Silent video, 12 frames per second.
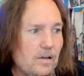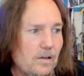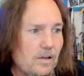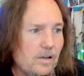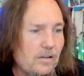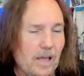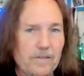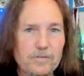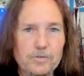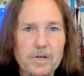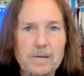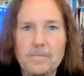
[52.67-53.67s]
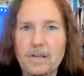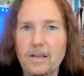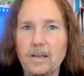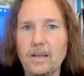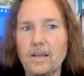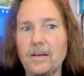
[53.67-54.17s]
uh, live stream,
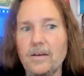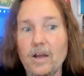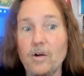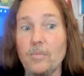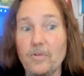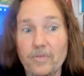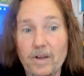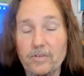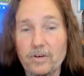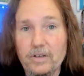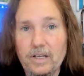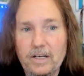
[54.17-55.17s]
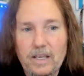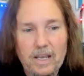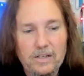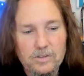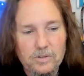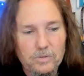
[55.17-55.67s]
and now I'm at
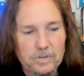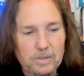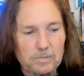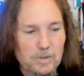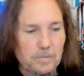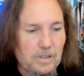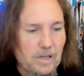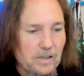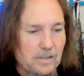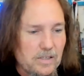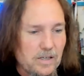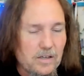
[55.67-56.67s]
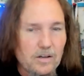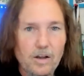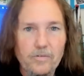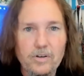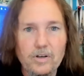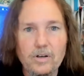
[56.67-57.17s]
588, so it seems to be kind of taking
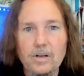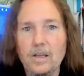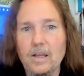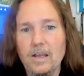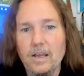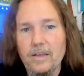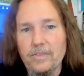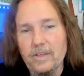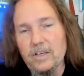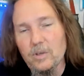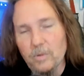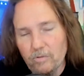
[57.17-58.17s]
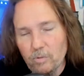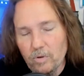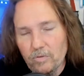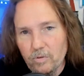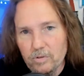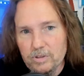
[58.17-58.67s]
off here. And thank you everyone
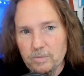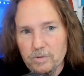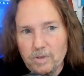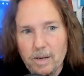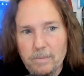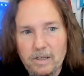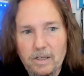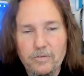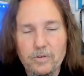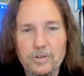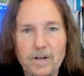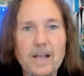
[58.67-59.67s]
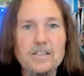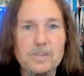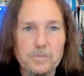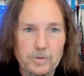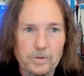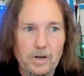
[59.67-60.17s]
for subscribing. If you're not
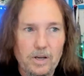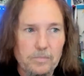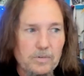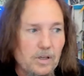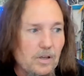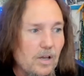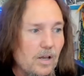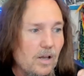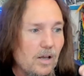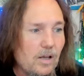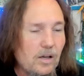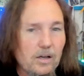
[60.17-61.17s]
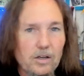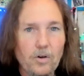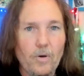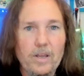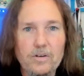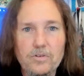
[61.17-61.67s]
subscribed, uh, go
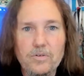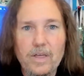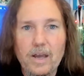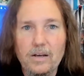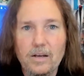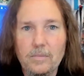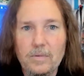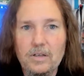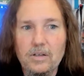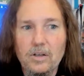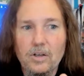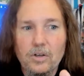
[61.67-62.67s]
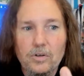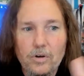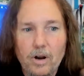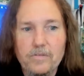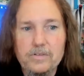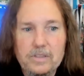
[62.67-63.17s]
ahead and do that. I mean, you're
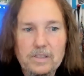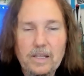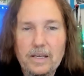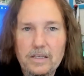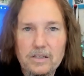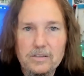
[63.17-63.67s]
obviously liking